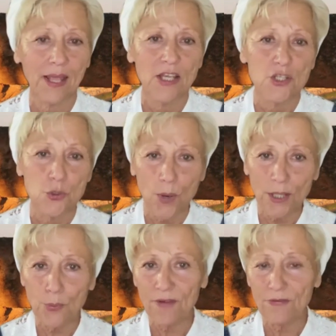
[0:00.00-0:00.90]
So what
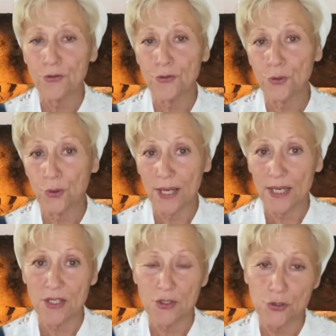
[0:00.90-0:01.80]
we have to do
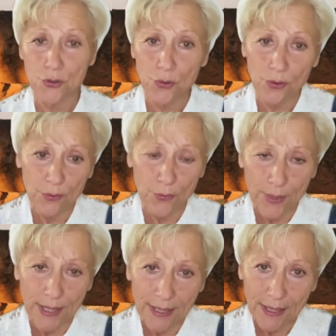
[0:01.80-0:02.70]
is to
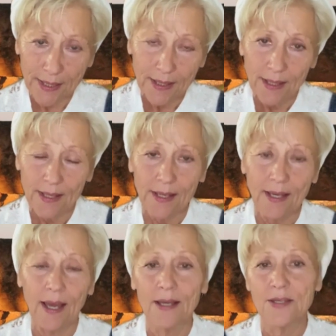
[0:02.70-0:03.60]
really
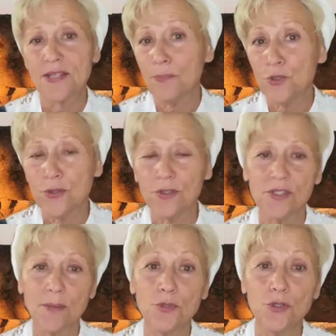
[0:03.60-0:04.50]

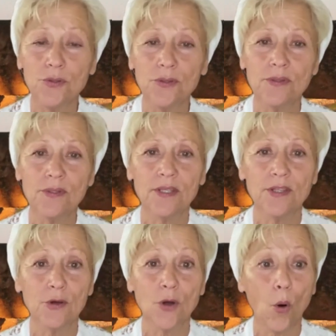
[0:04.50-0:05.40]
subdue
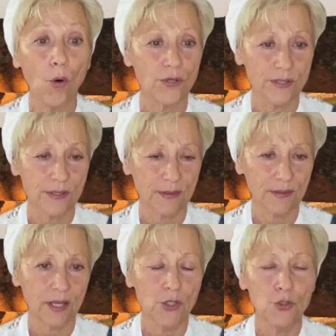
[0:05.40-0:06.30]
the horse,
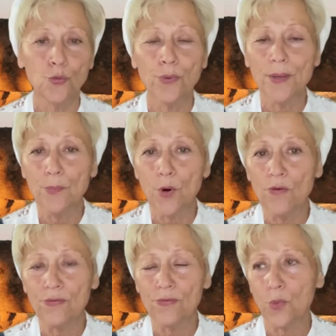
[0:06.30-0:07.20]
to
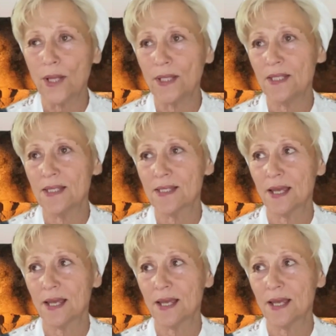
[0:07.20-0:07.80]
remove what is